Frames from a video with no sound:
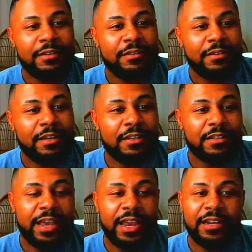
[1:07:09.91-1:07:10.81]
He's
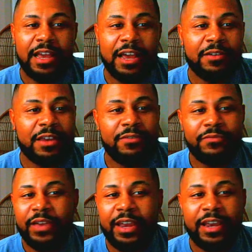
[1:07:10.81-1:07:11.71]
laying down getting
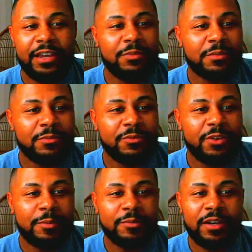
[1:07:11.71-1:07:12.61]
fanned with some
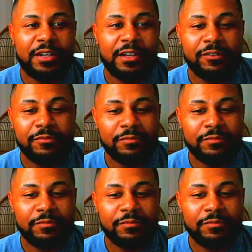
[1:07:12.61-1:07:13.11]
grapes right now.